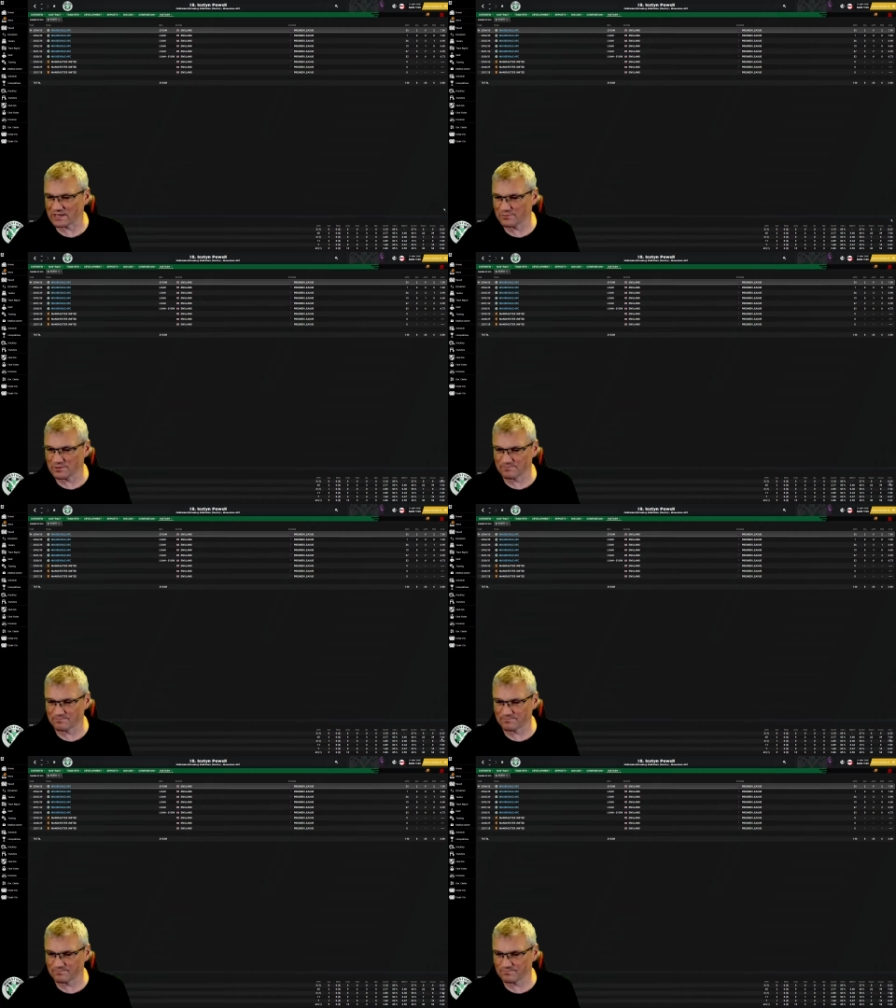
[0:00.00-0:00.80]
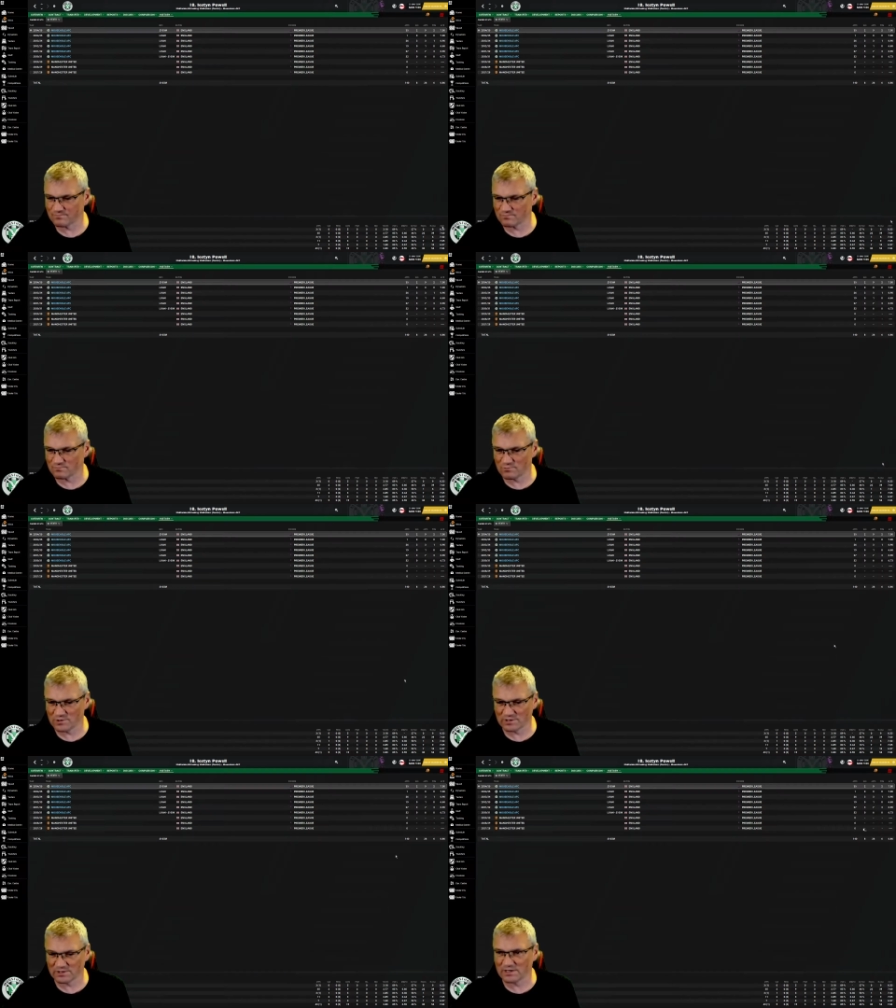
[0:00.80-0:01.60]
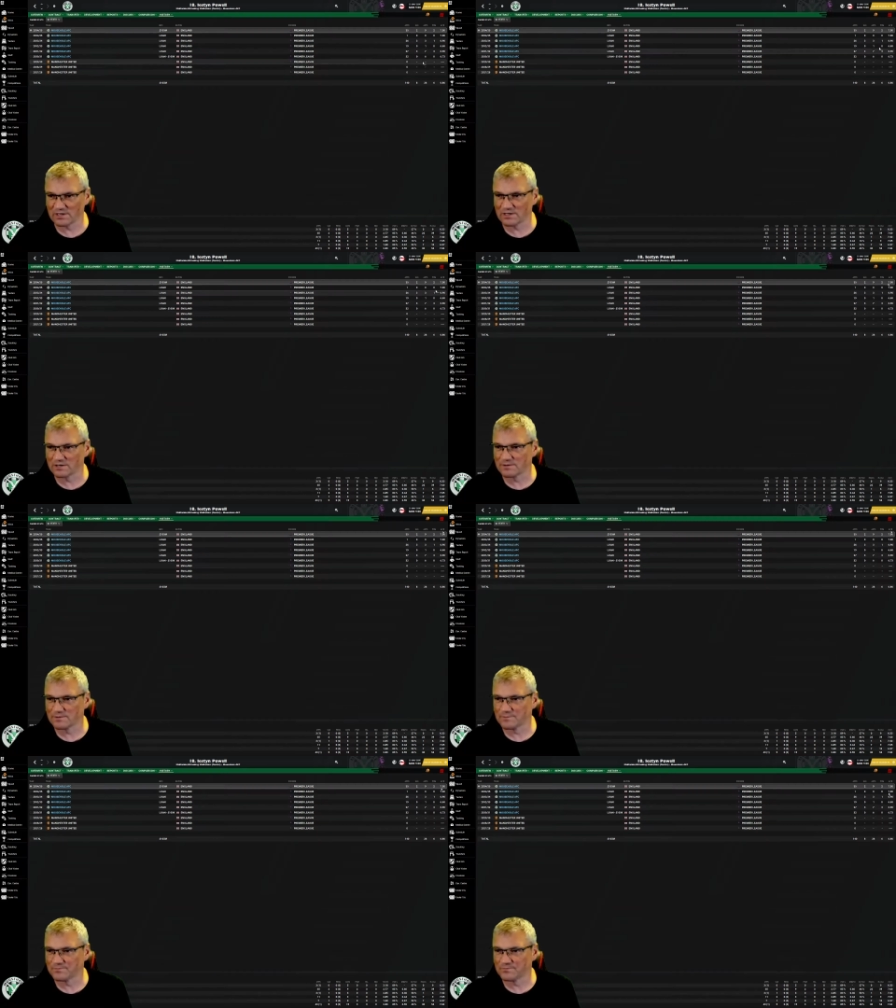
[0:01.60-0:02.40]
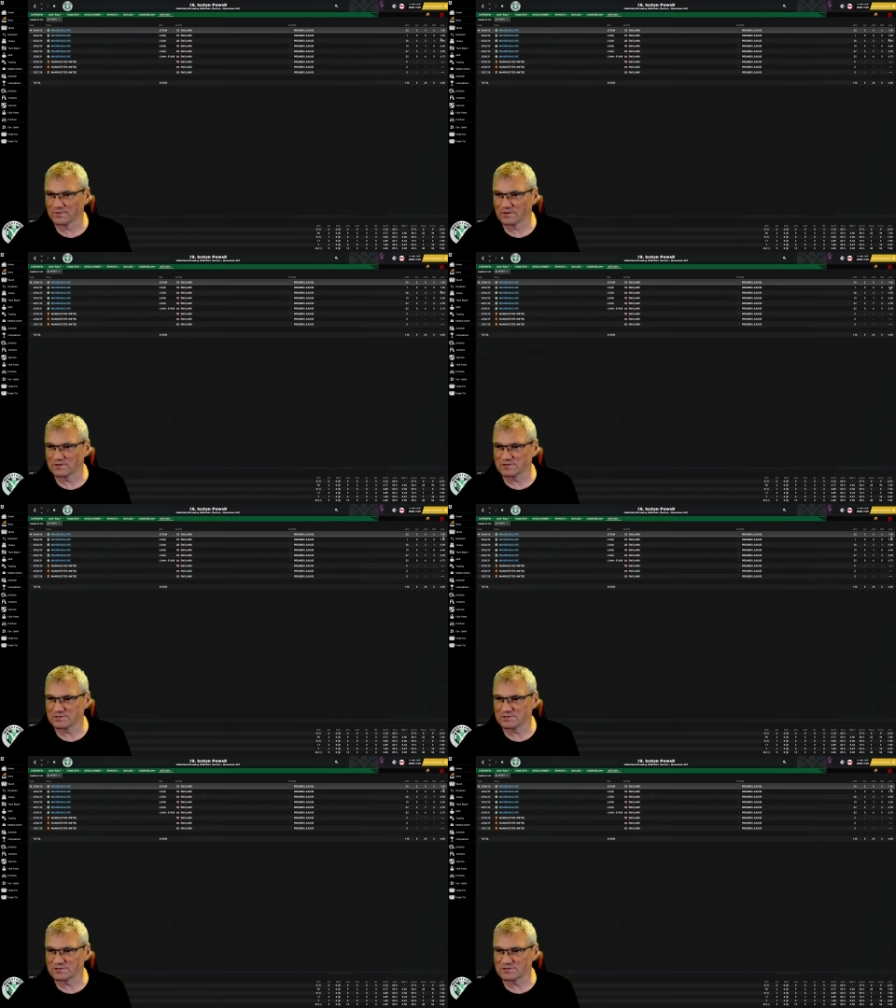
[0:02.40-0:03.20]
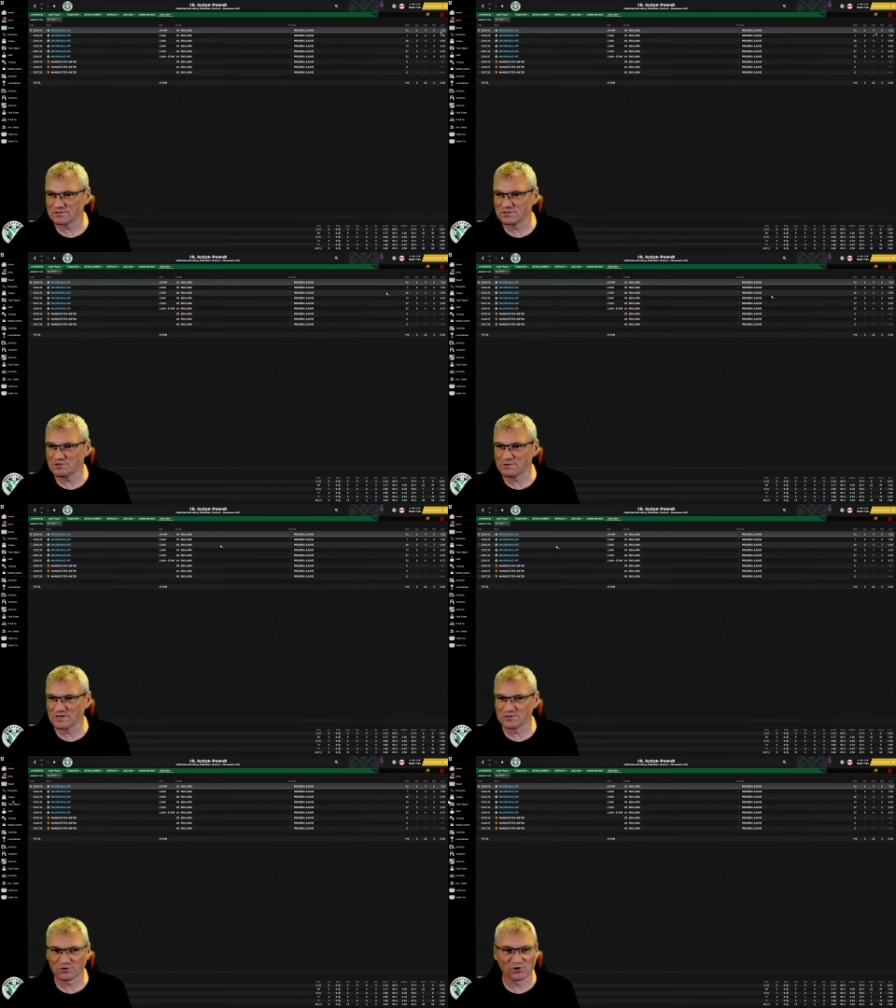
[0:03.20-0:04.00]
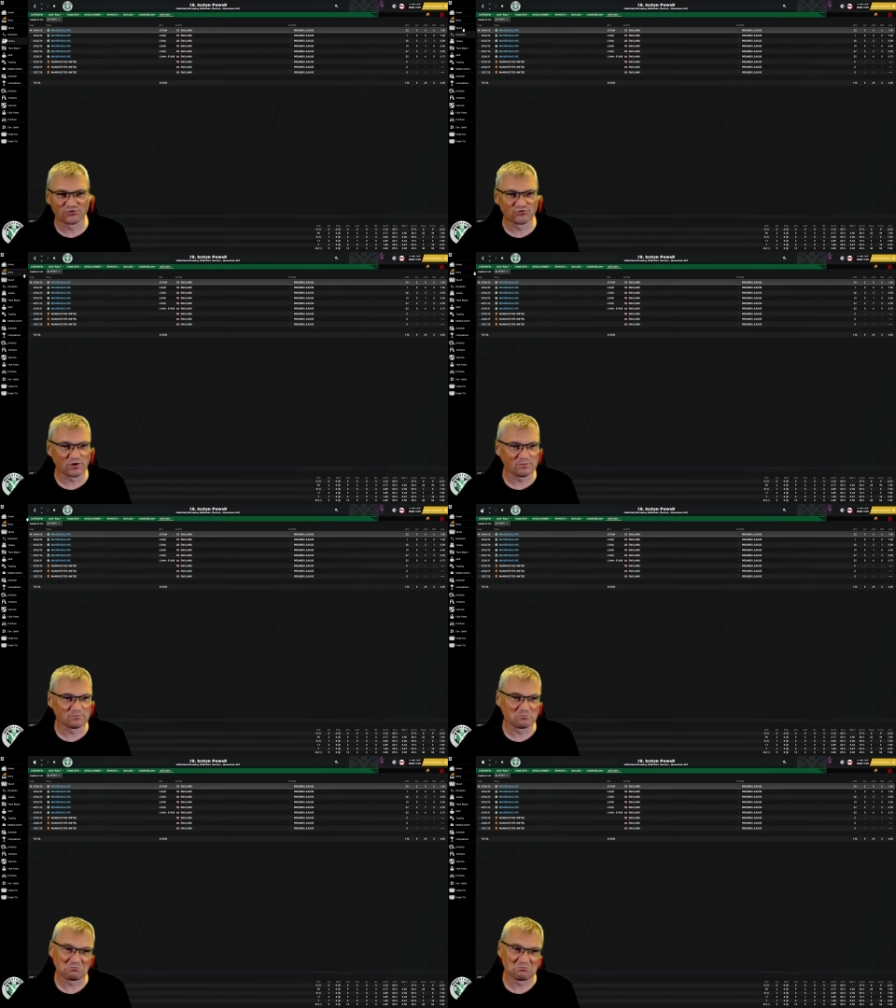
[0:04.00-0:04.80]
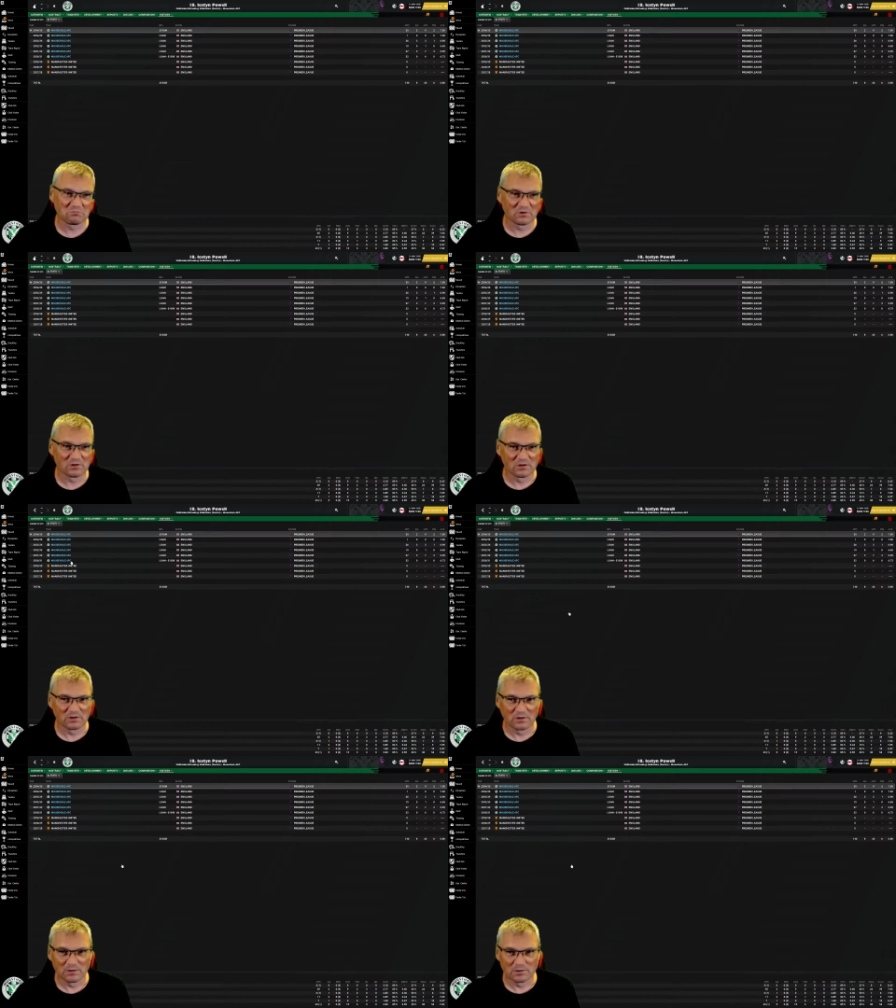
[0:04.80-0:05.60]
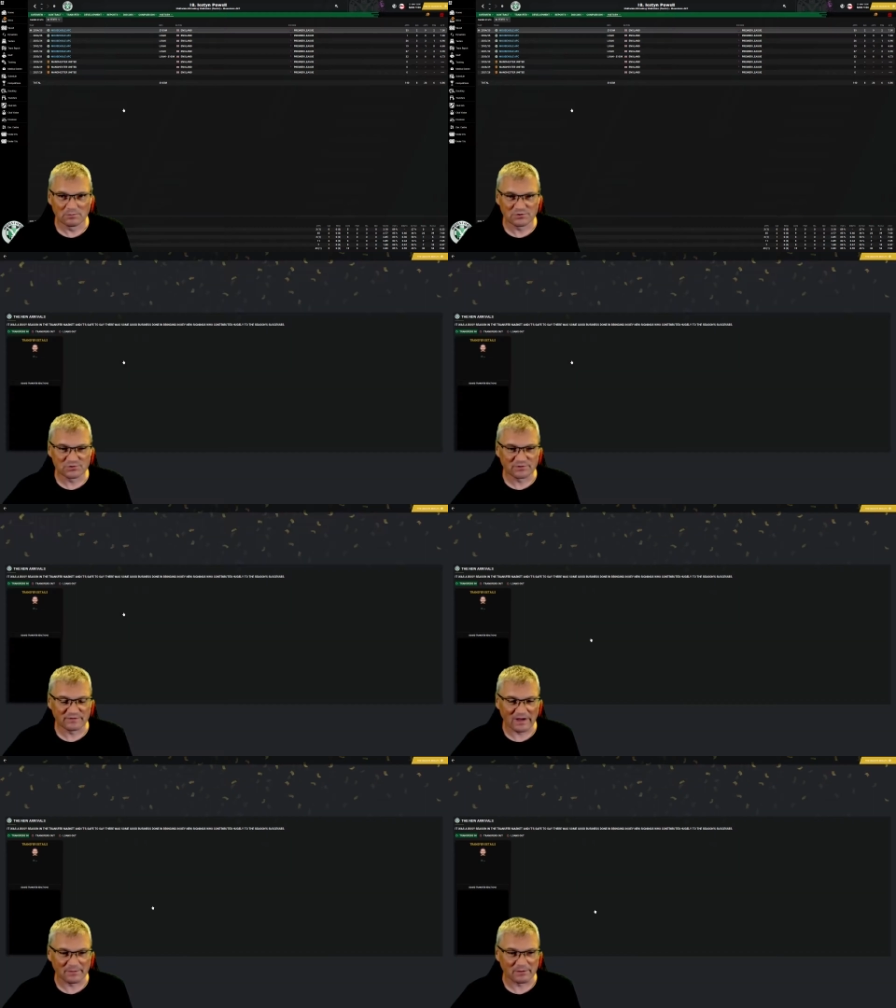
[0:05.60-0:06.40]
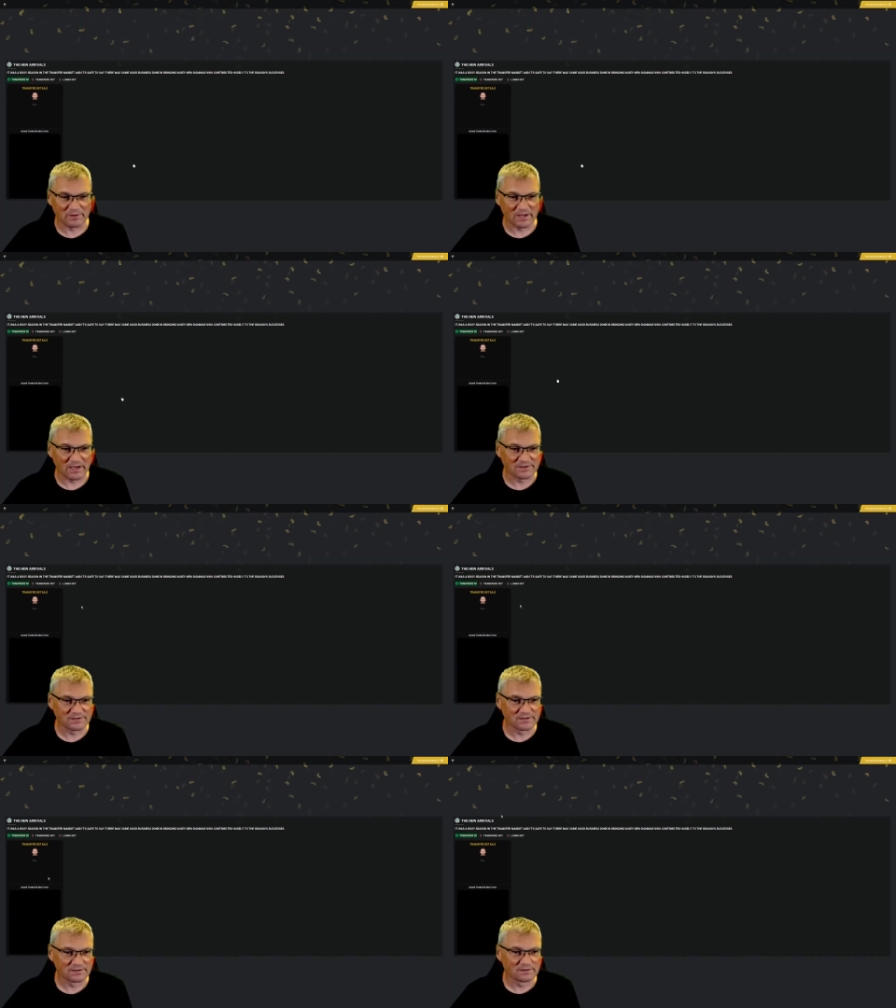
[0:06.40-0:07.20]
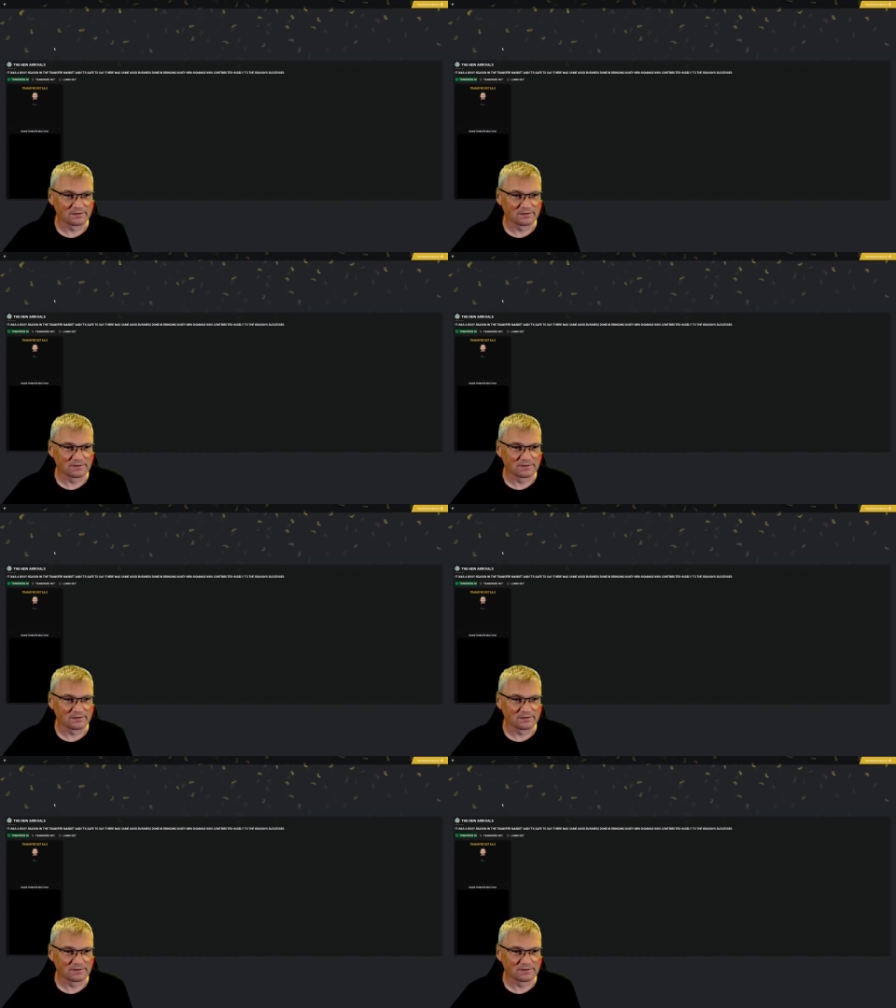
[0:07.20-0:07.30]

there, but we'll. Uh, two years on the trot. Sort of happy with that.